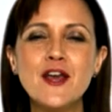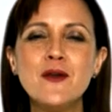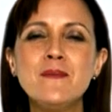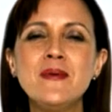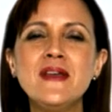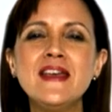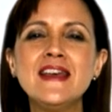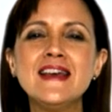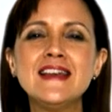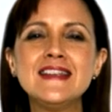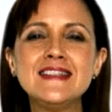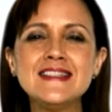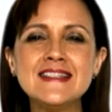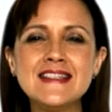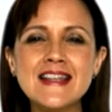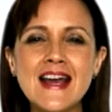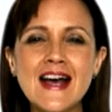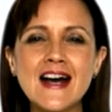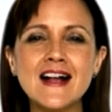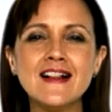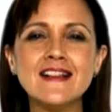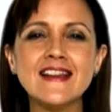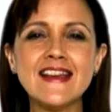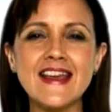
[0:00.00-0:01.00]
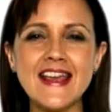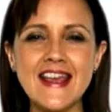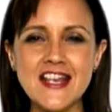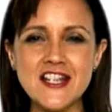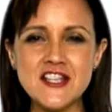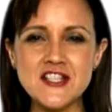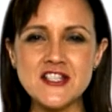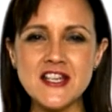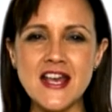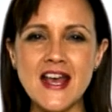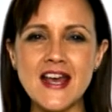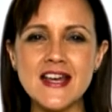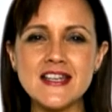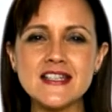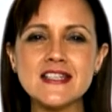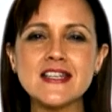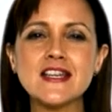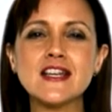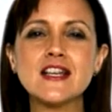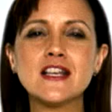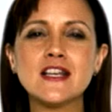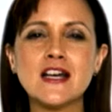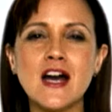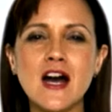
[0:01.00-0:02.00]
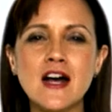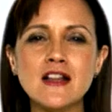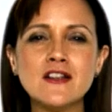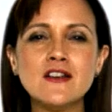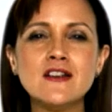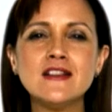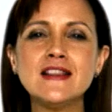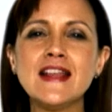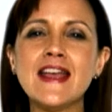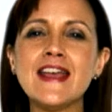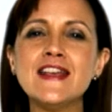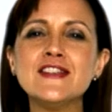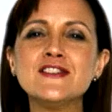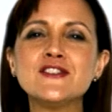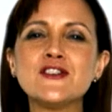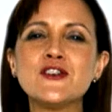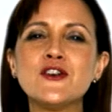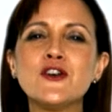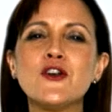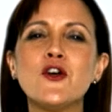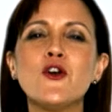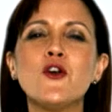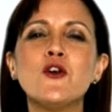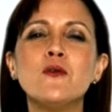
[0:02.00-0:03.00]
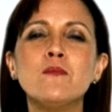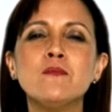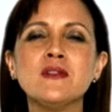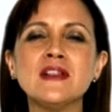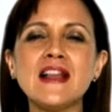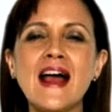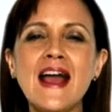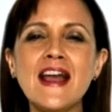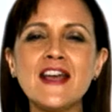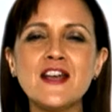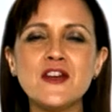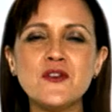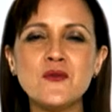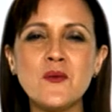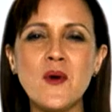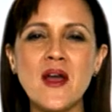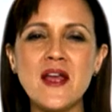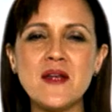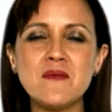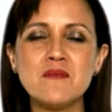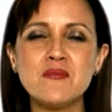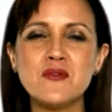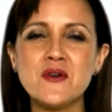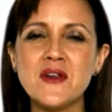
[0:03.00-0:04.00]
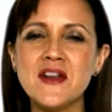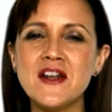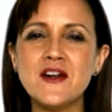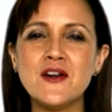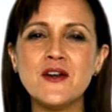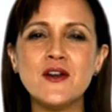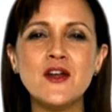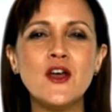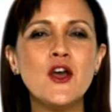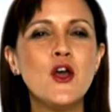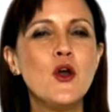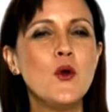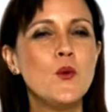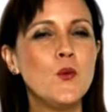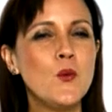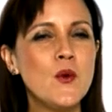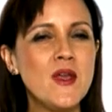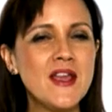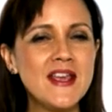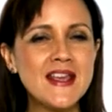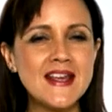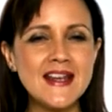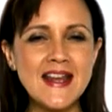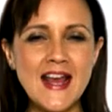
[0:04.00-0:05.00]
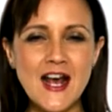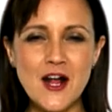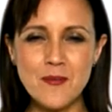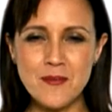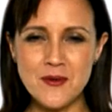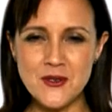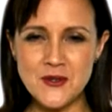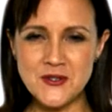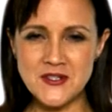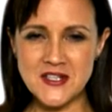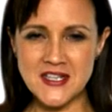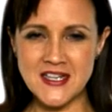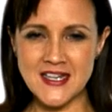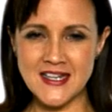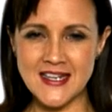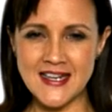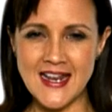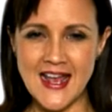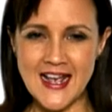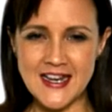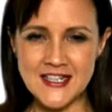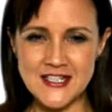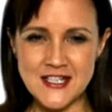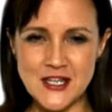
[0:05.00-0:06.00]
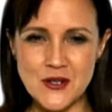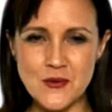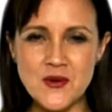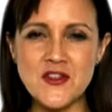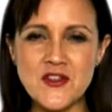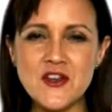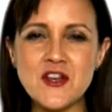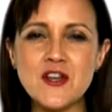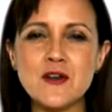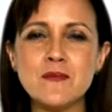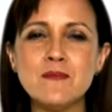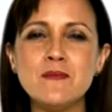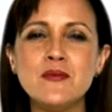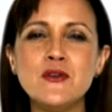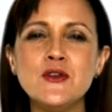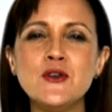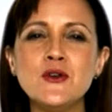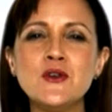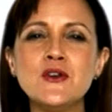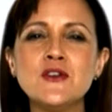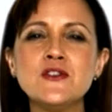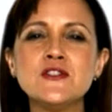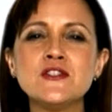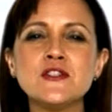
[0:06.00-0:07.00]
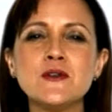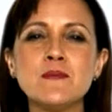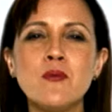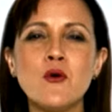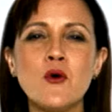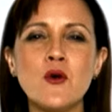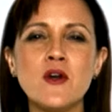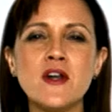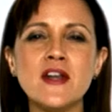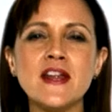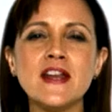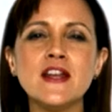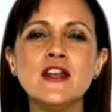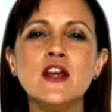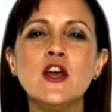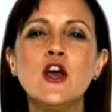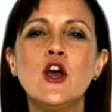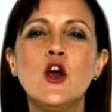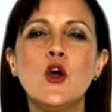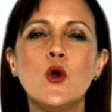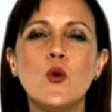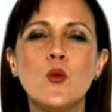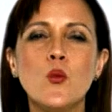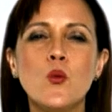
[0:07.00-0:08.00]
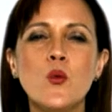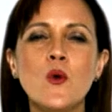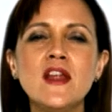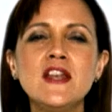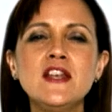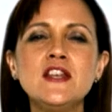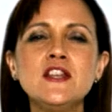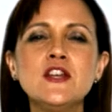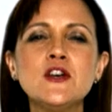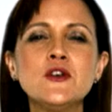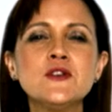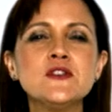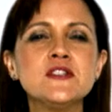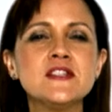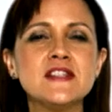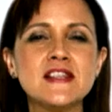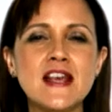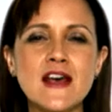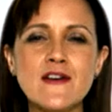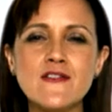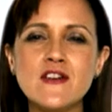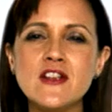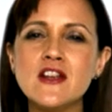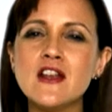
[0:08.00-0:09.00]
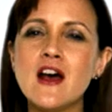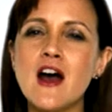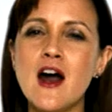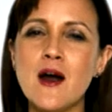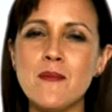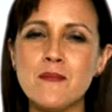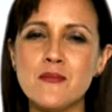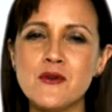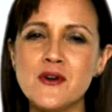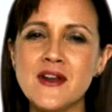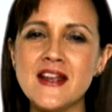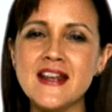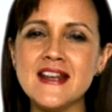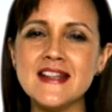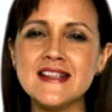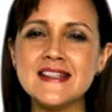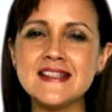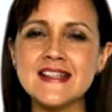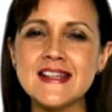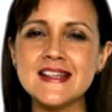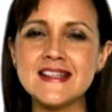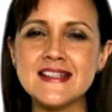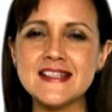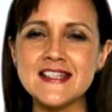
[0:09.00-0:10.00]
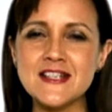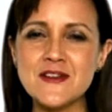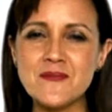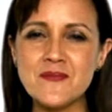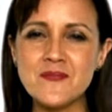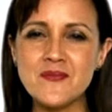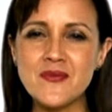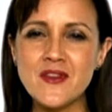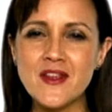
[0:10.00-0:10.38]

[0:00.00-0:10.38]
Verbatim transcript: Be it Dell inkjet, color laser, or black and white printer, we can help you to connect it with a computer supporting Windows 7 operating system.